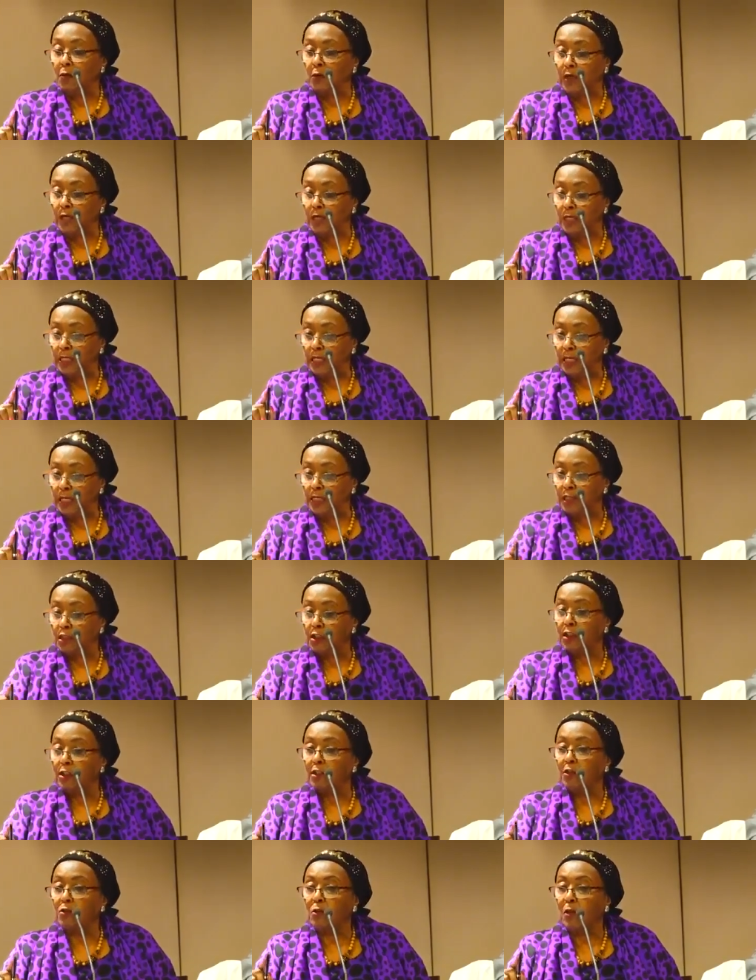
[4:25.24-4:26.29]
We
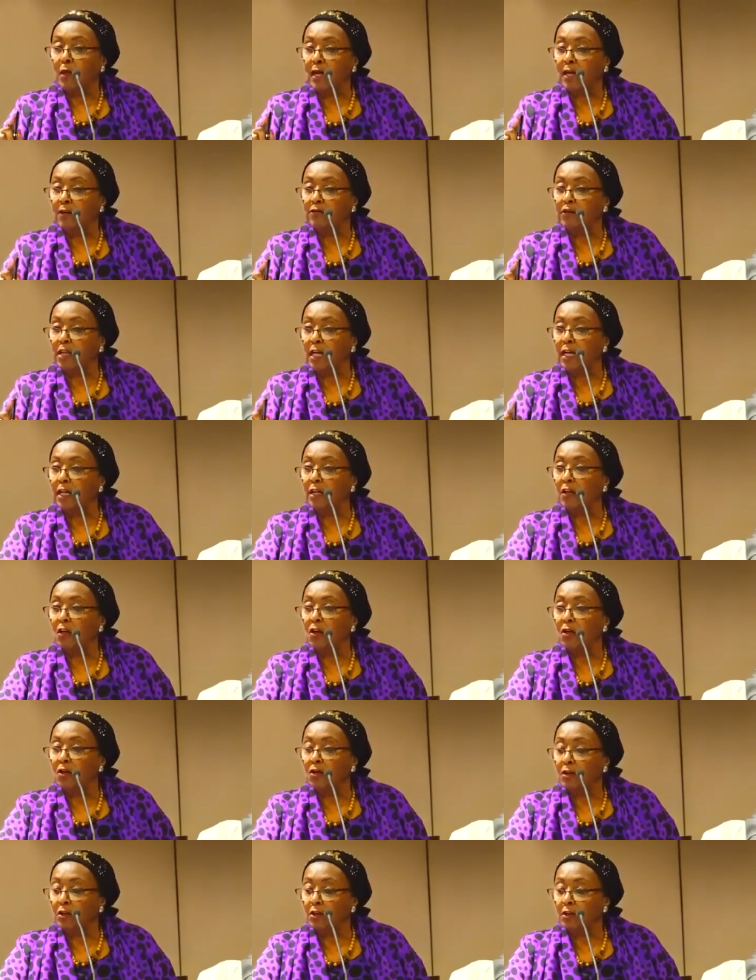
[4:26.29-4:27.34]
need to have
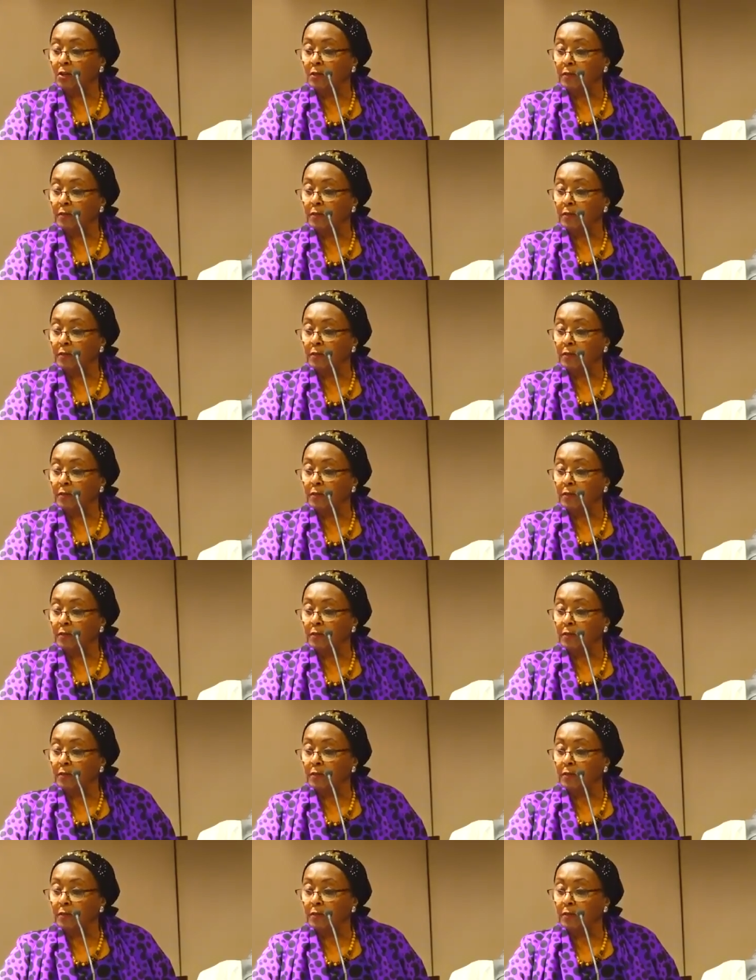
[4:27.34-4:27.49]
dialogue